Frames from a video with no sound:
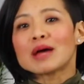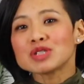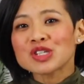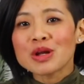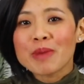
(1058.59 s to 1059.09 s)
I'm
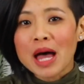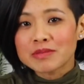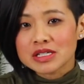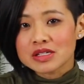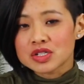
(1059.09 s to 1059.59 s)
just gonna pop
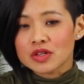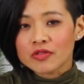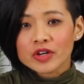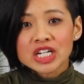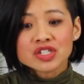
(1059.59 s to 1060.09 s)
these into the
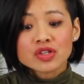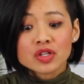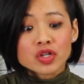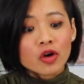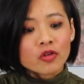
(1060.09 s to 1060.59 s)
fridge so
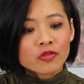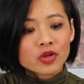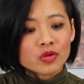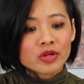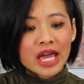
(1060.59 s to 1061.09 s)
the
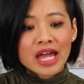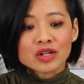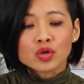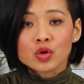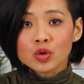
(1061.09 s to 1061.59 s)
tofu
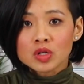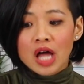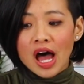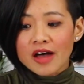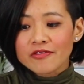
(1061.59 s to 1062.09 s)
can cool
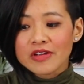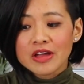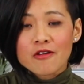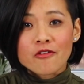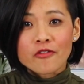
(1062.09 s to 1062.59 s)
off,
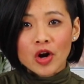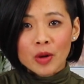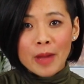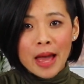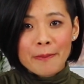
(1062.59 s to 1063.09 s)

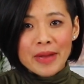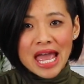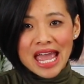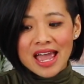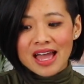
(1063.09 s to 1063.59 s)
firm up,
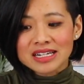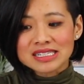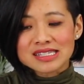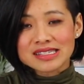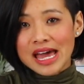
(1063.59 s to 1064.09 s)

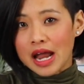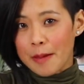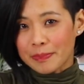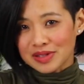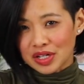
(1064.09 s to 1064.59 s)
and set
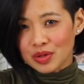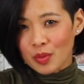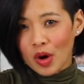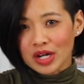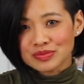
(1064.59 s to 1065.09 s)
up a little
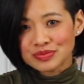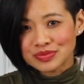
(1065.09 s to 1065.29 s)
more.